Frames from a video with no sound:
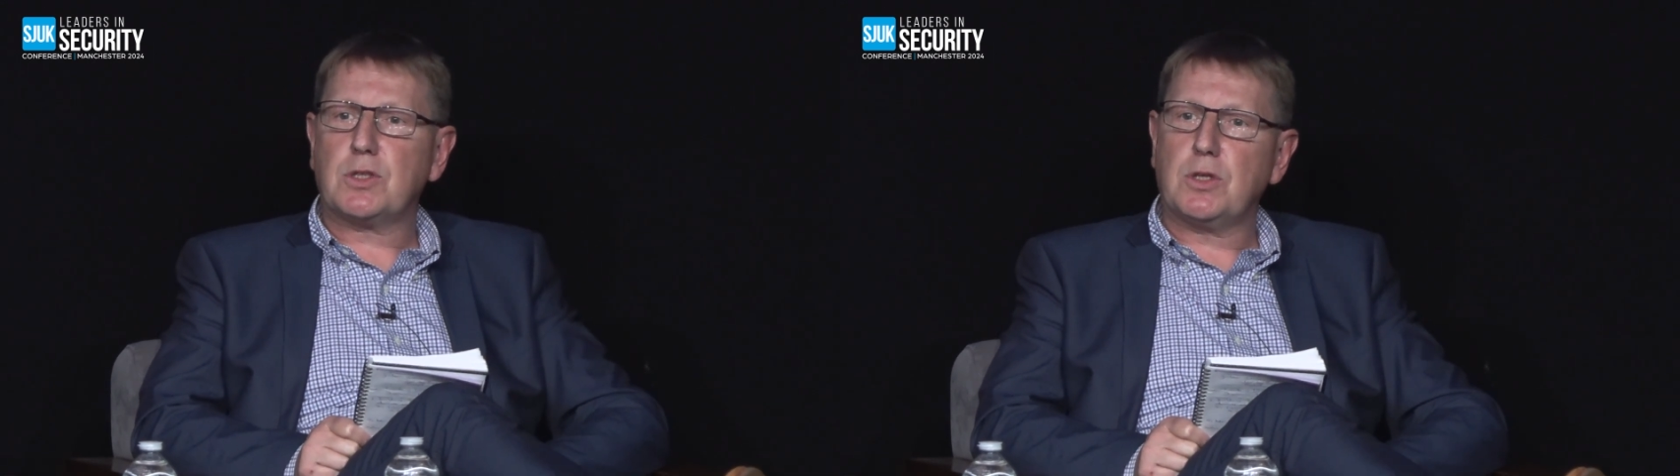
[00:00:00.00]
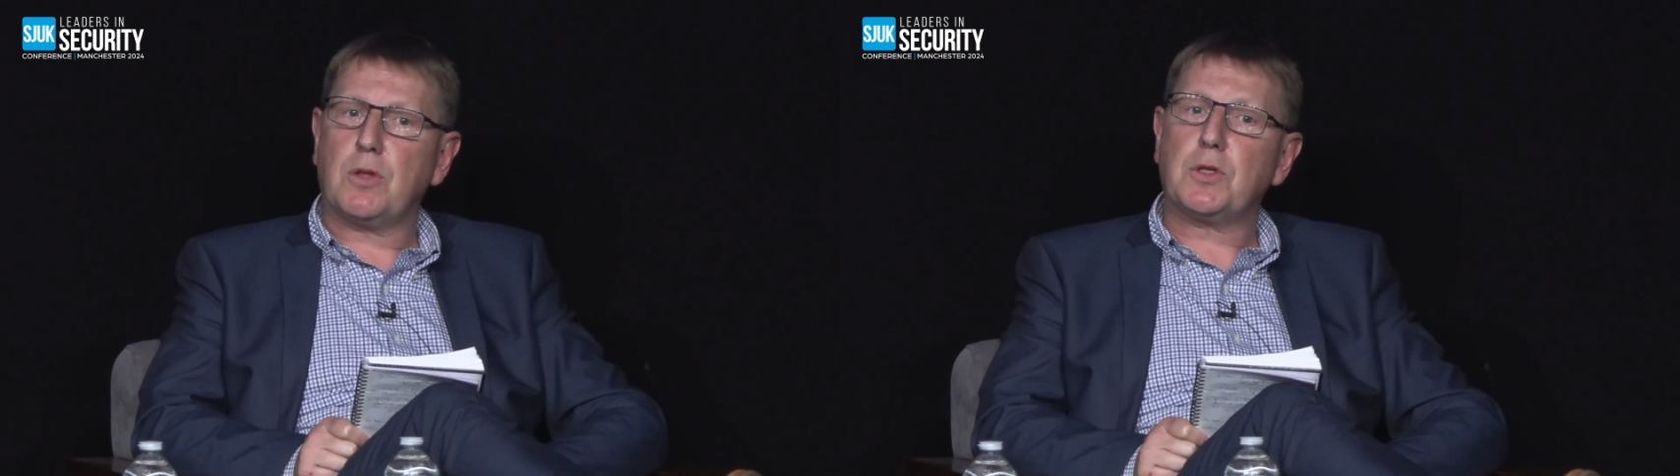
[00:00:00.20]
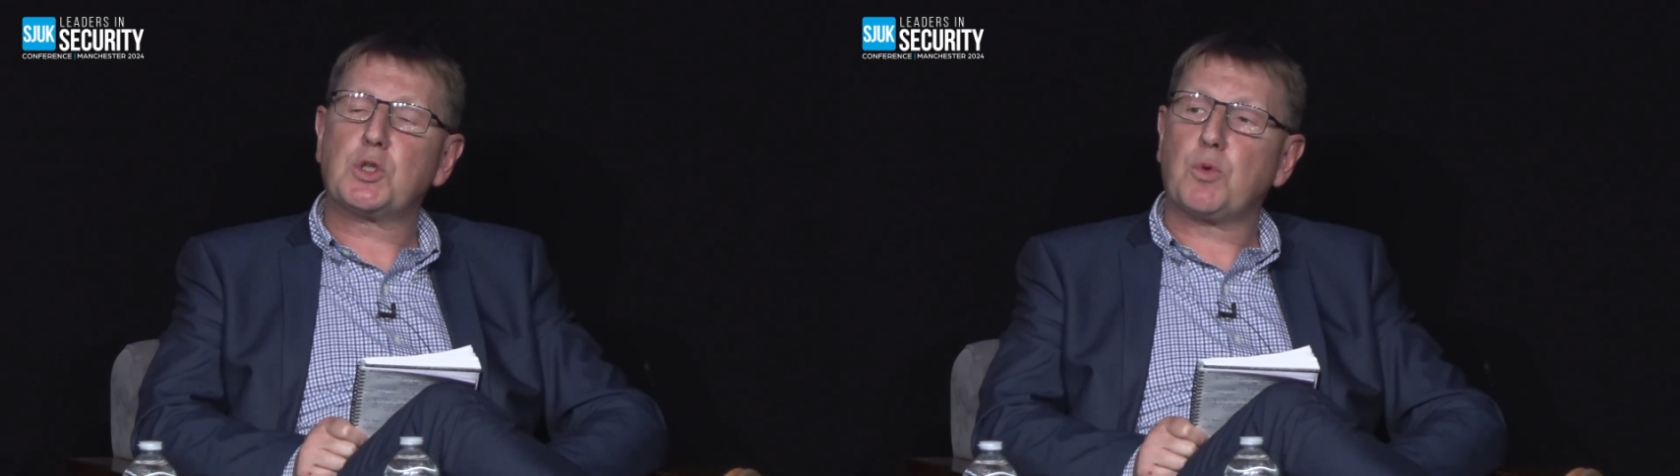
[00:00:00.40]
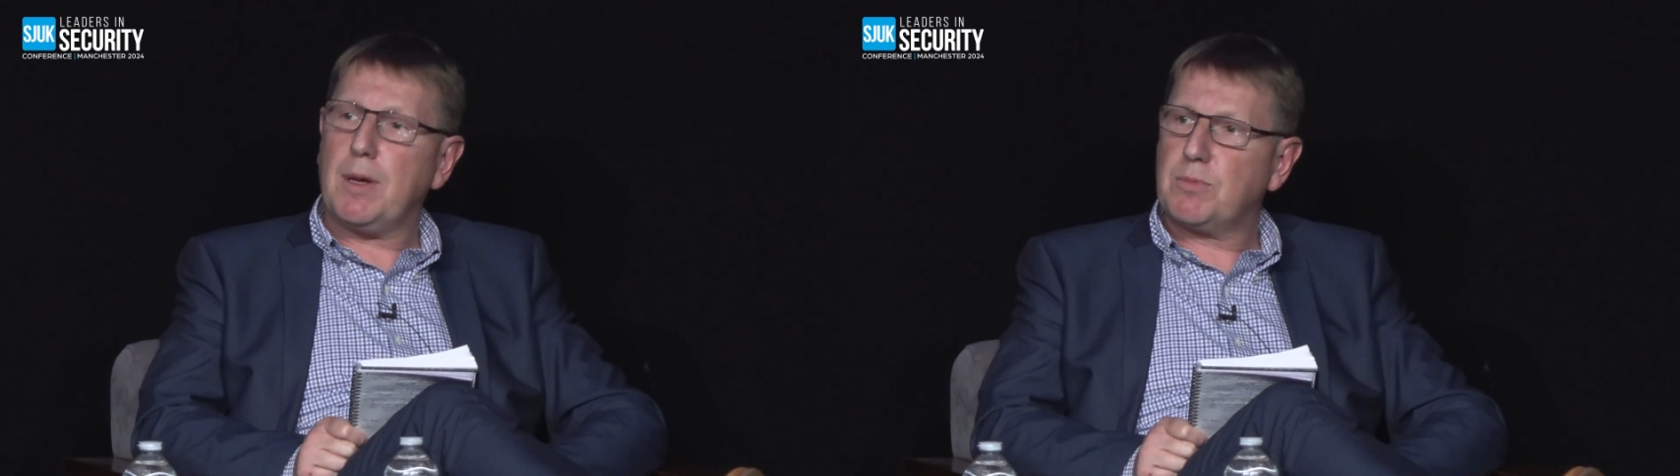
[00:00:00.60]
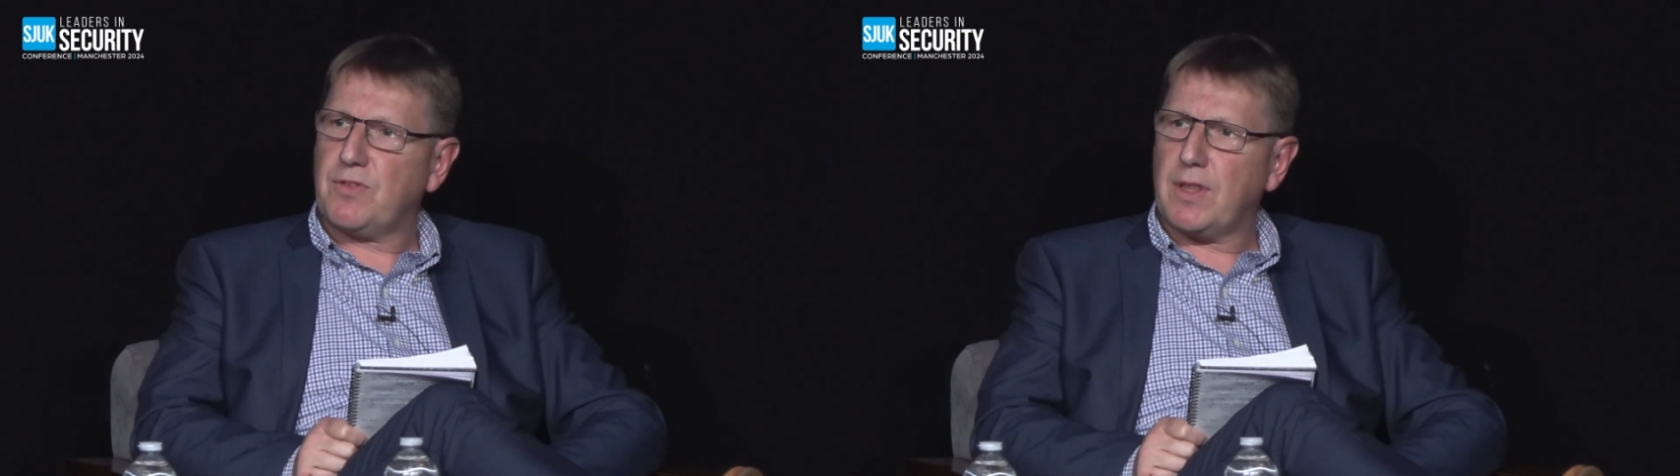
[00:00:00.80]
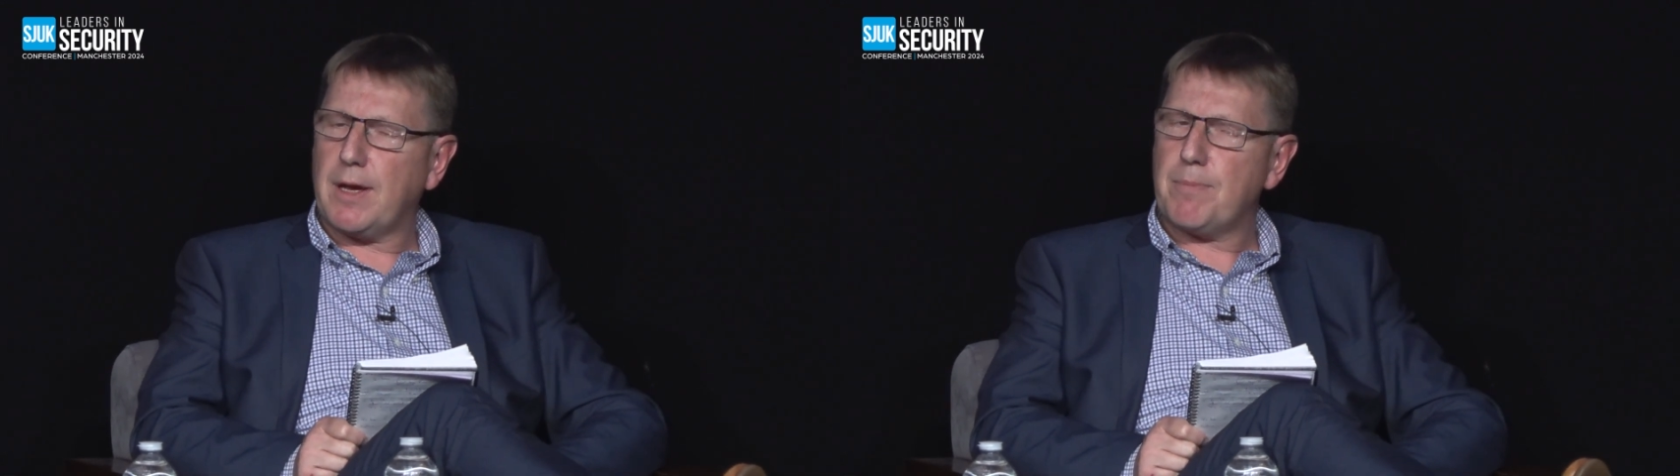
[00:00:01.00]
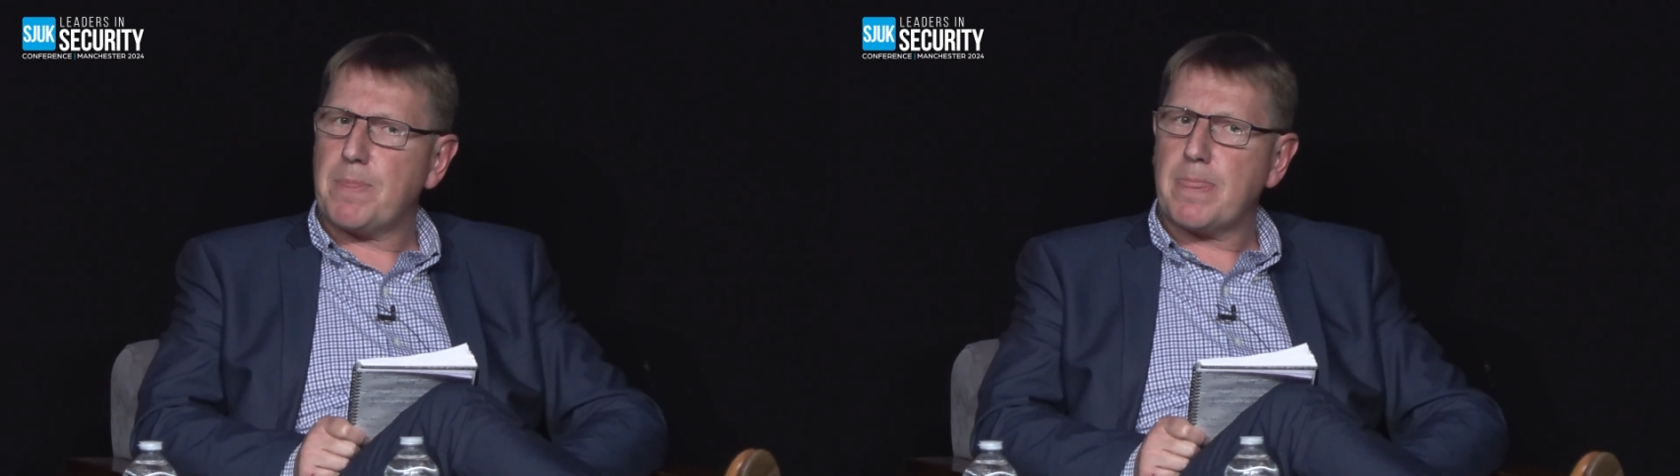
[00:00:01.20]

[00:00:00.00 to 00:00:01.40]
the script for that.